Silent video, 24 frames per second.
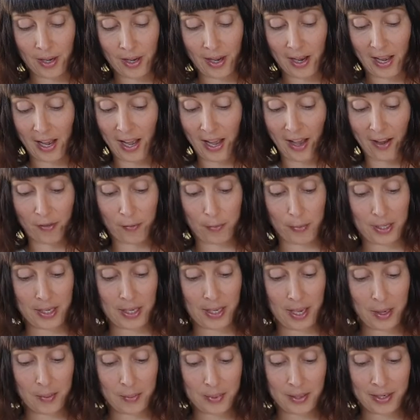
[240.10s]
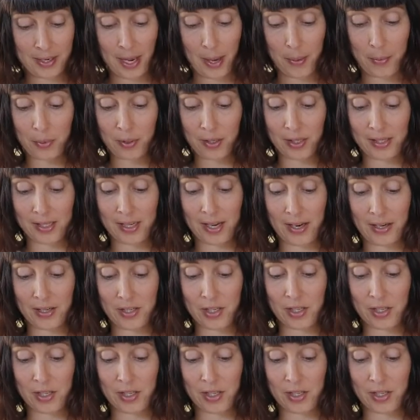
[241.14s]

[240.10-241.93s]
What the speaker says: I have but yet been able to touch